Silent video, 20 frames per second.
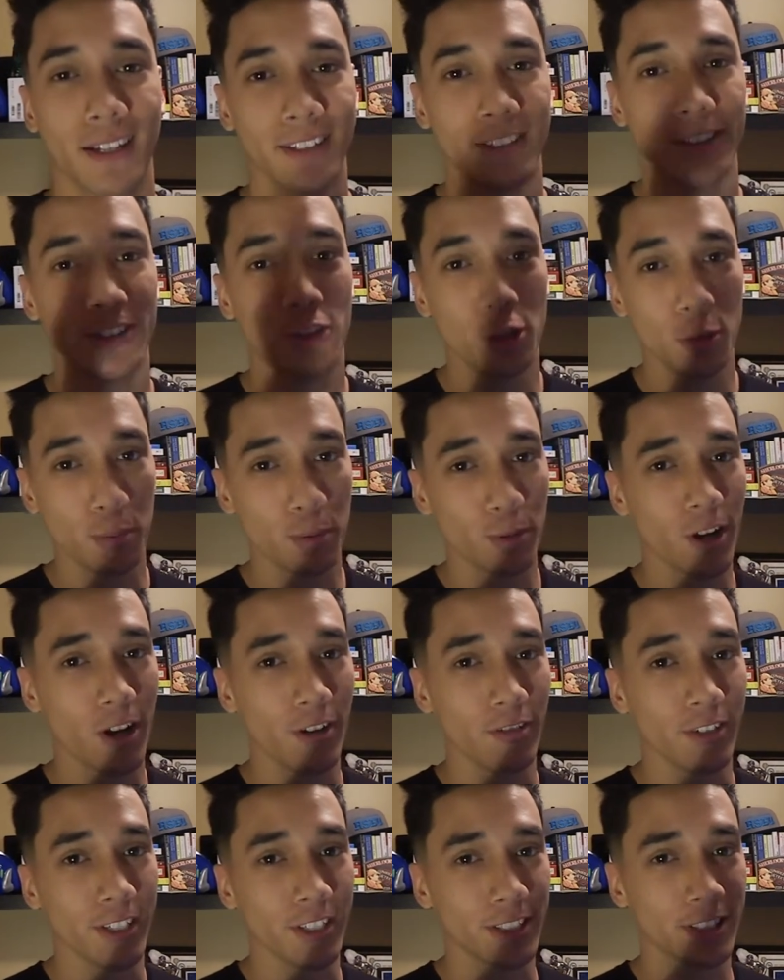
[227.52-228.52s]
Super
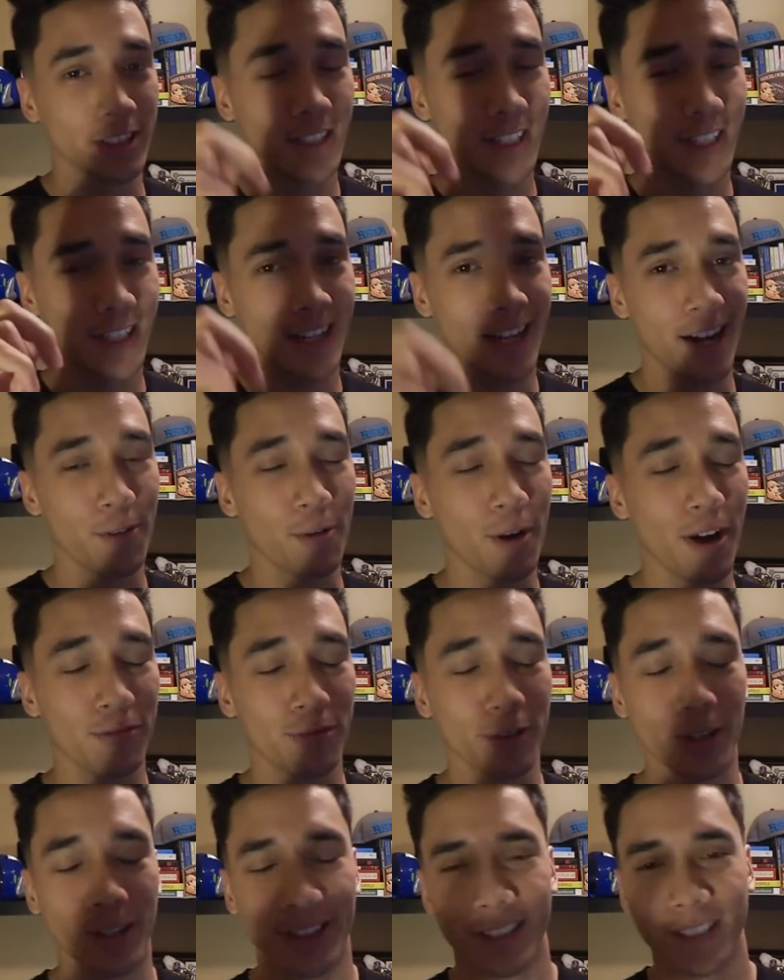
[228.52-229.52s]
obvious,
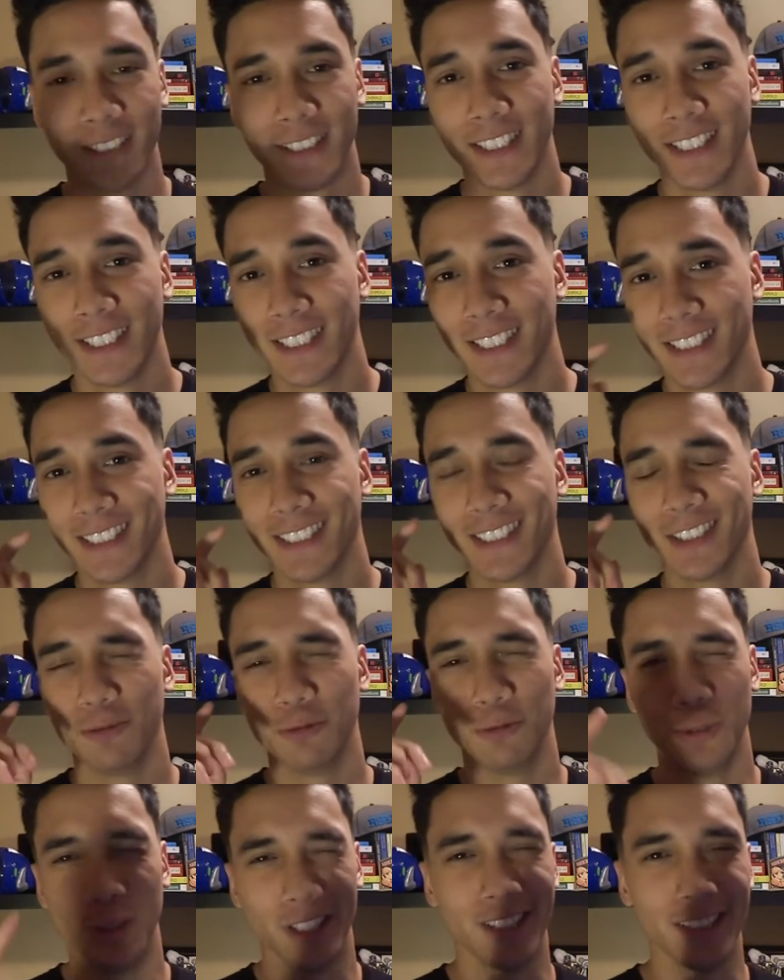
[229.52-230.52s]
however,
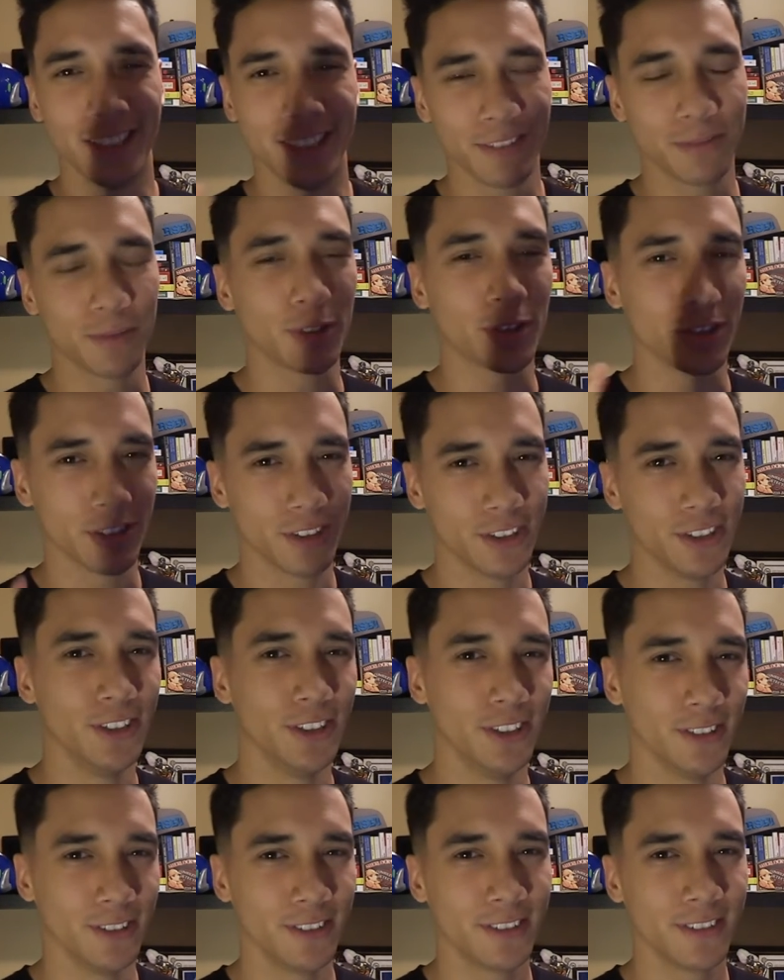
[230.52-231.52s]
really difficult to
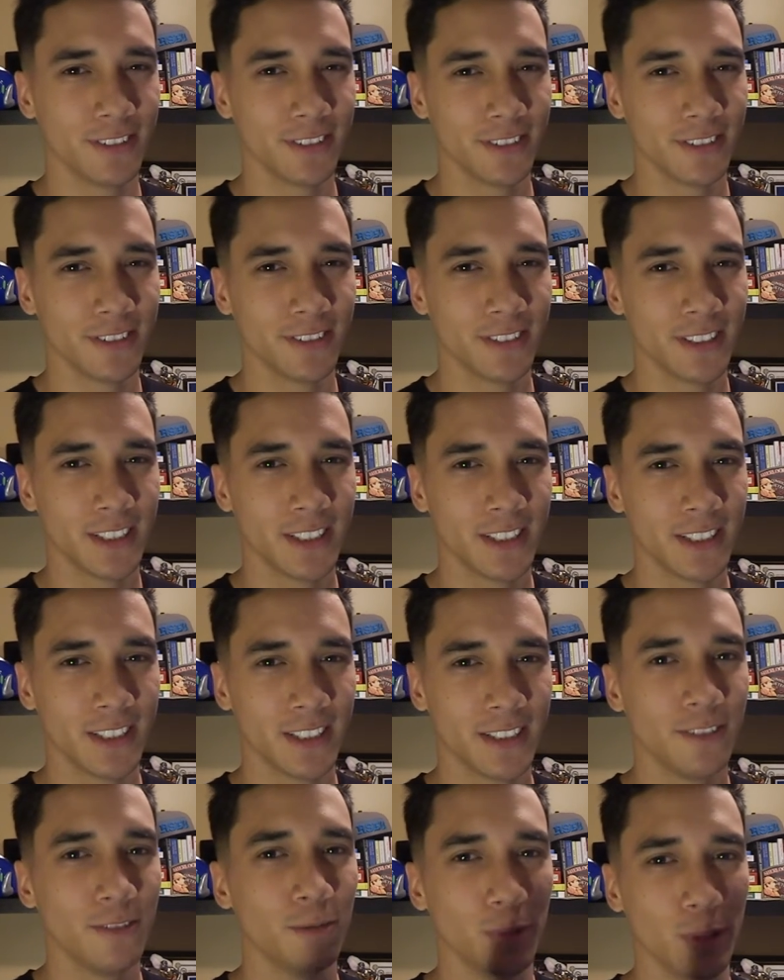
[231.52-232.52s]
do.
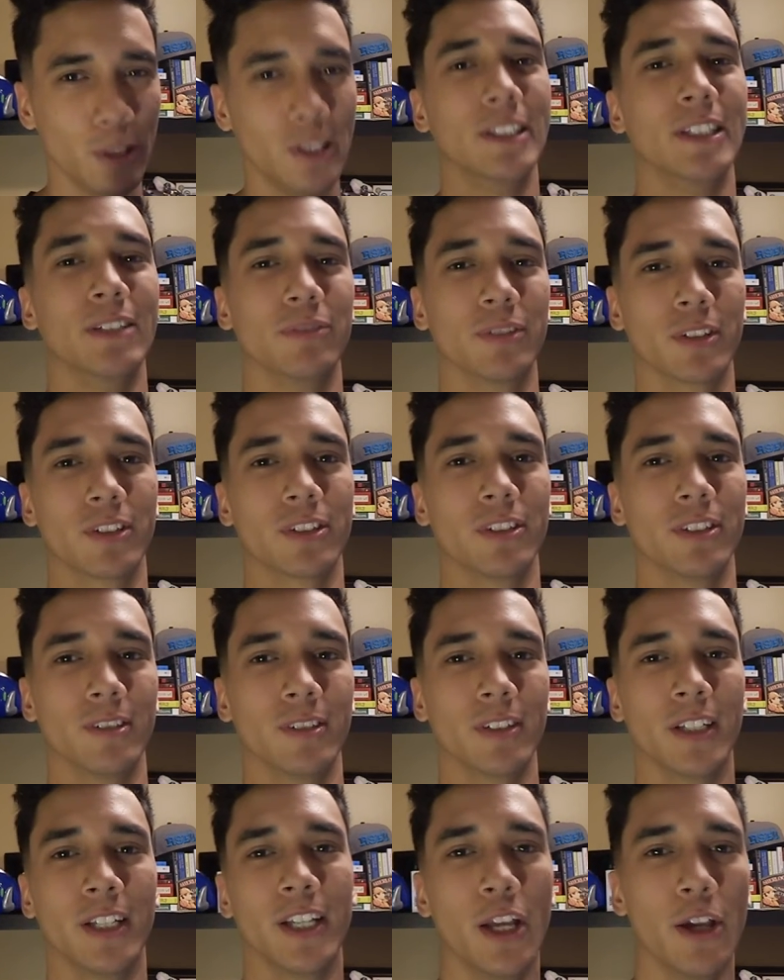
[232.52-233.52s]
Really difficult to do.
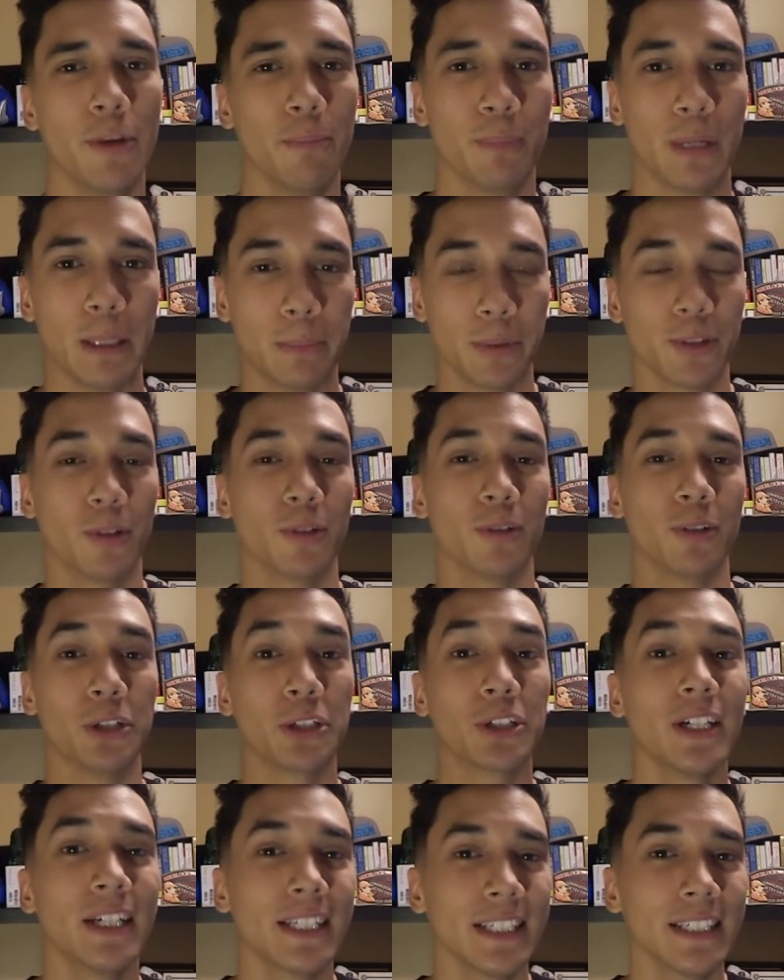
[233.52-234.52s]
People don't
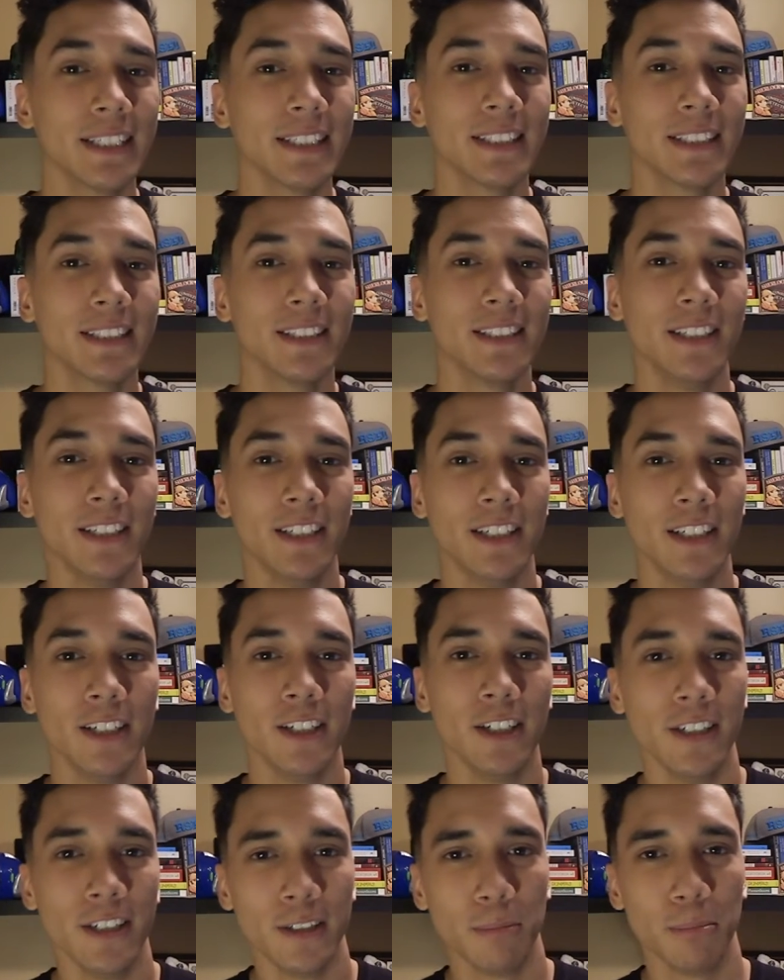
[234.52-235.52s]
look like it,
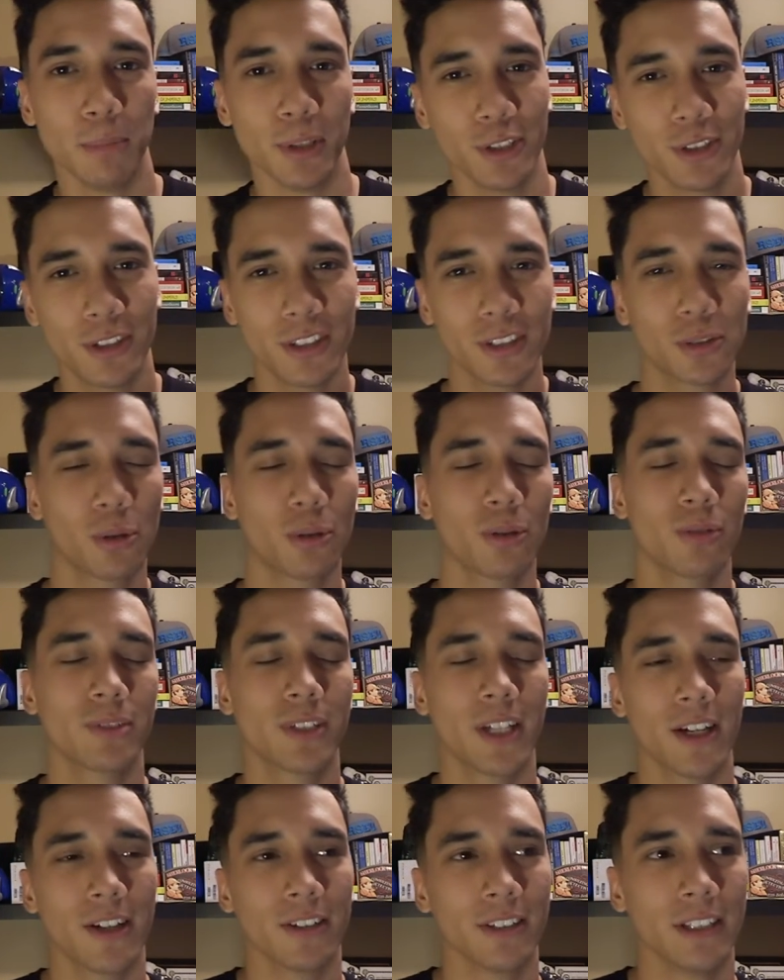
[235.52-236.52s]
but you can sort of
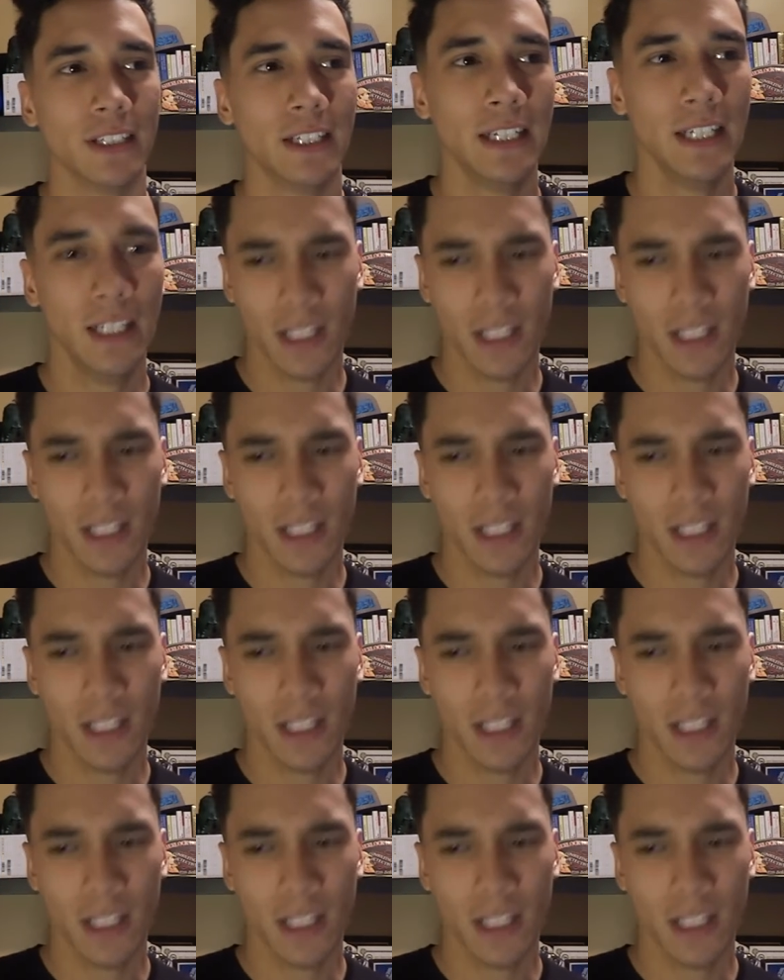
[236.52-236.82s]
tell